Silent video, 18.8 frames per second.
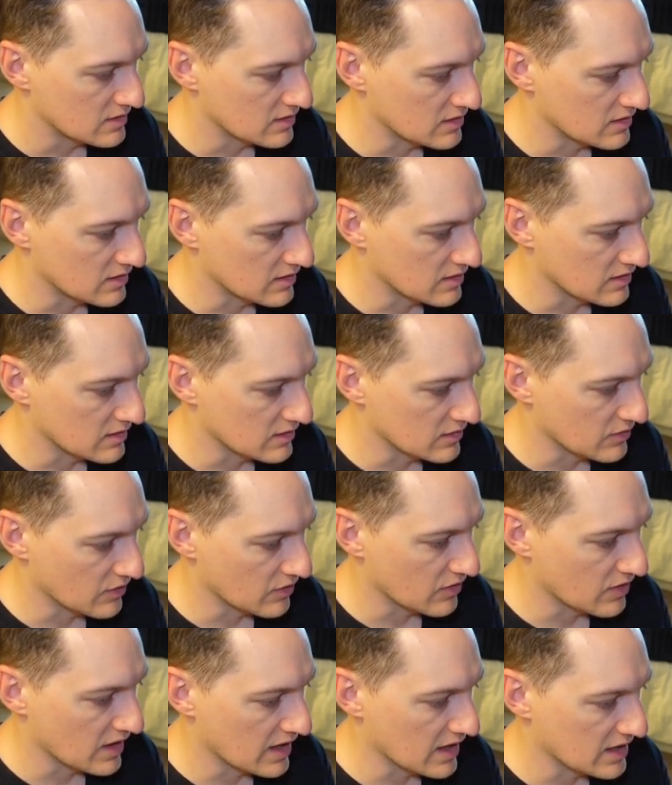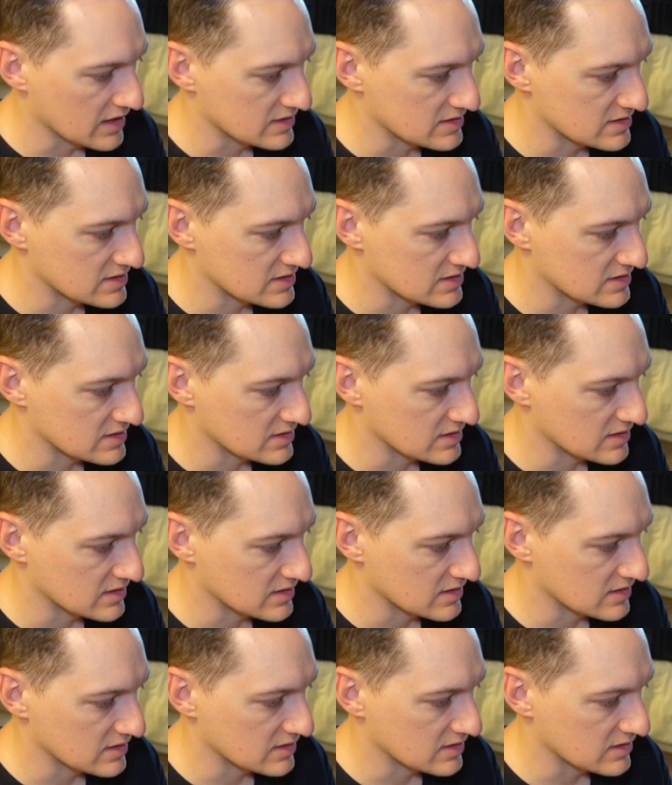that
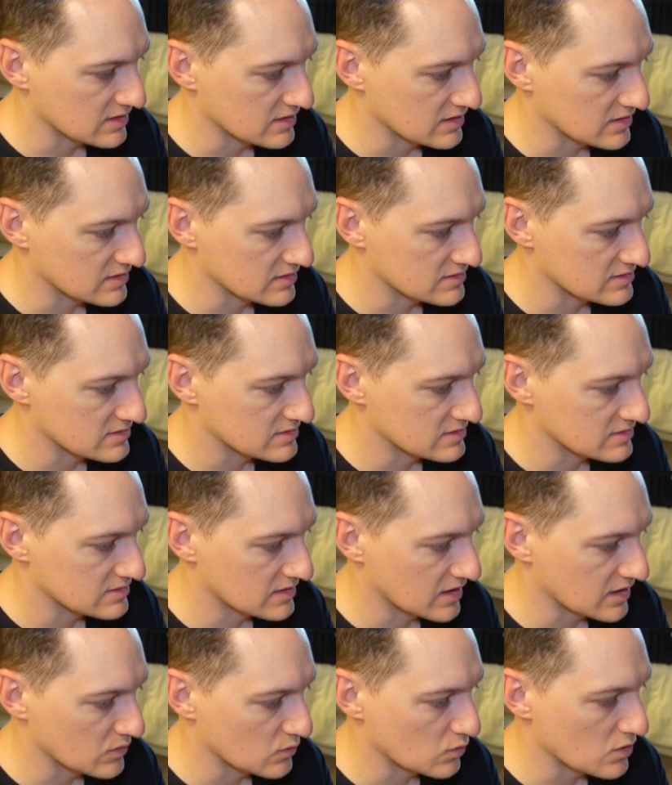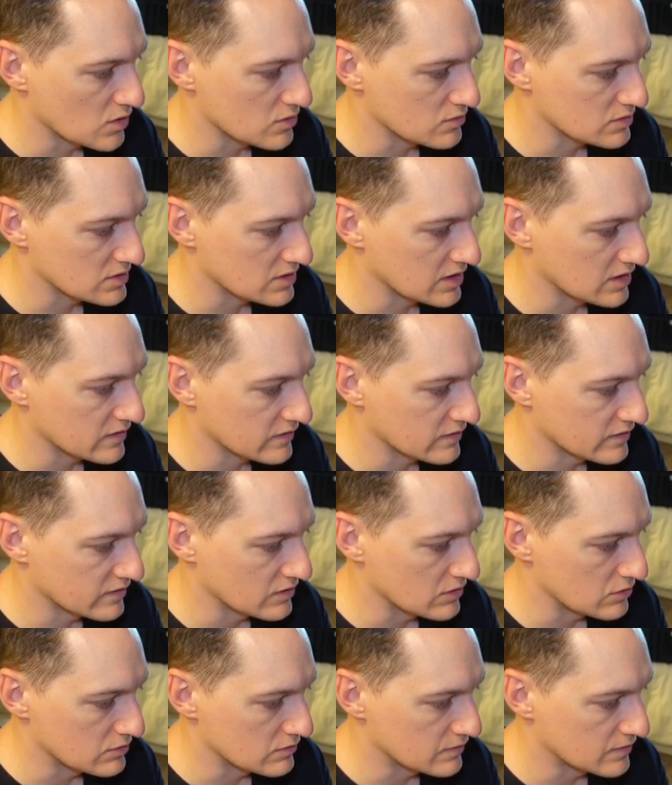I won't get
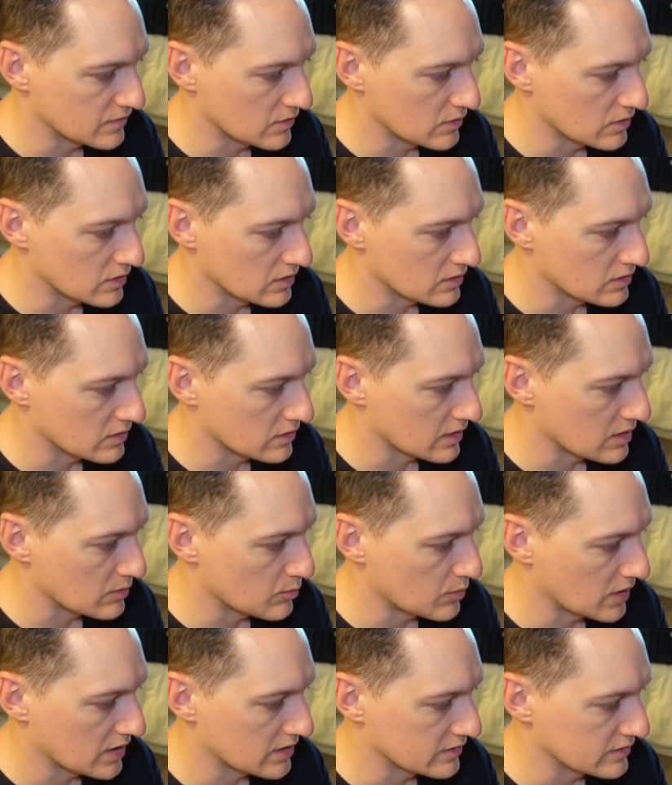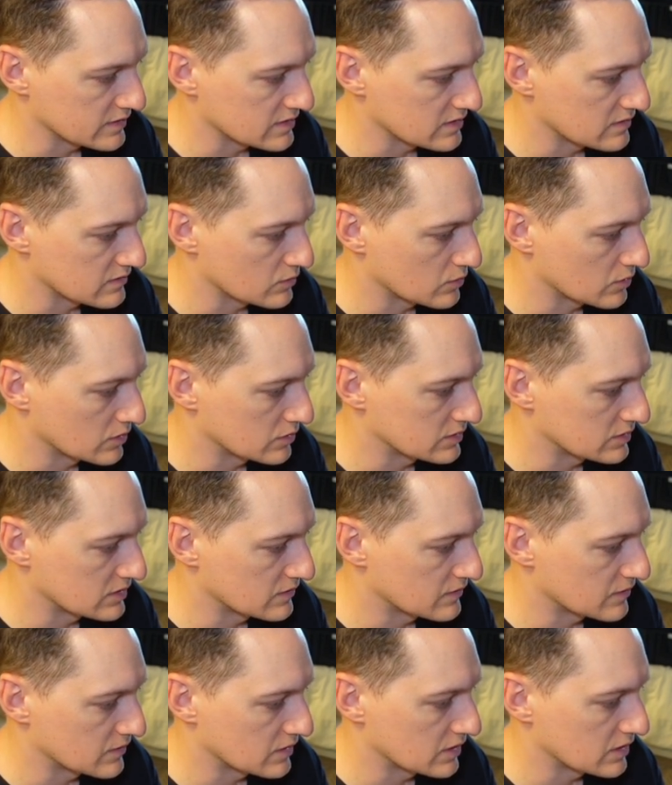sued for. Okay, Bottles is
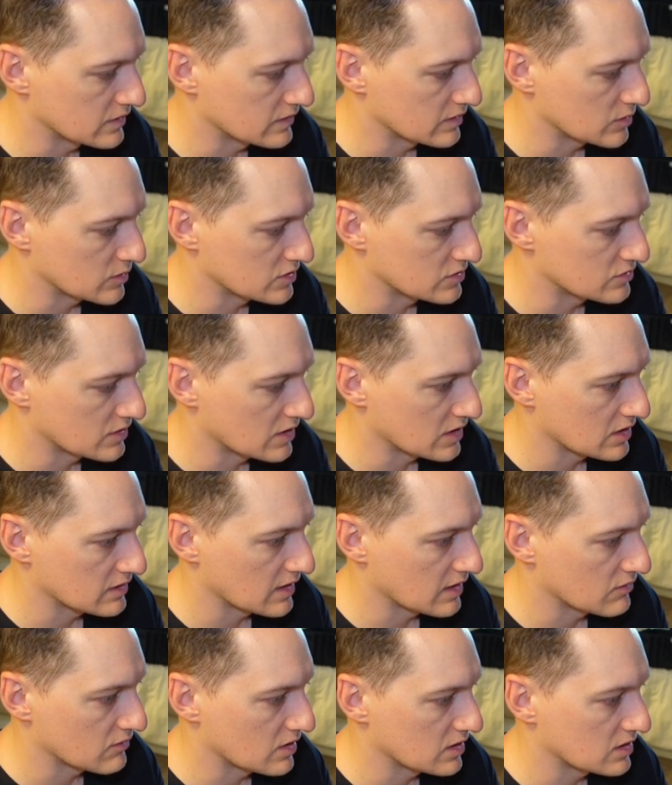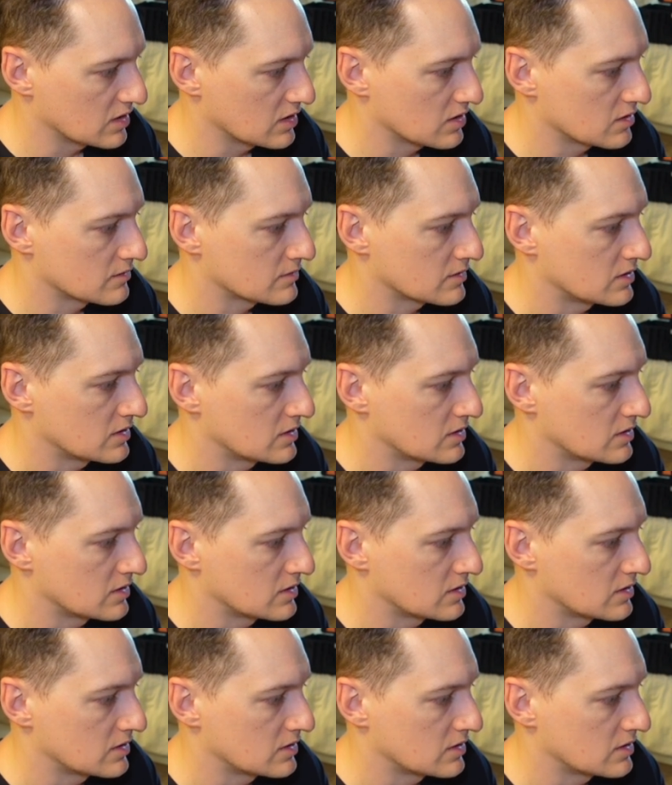royalty-free. So I'm going to drag that right here.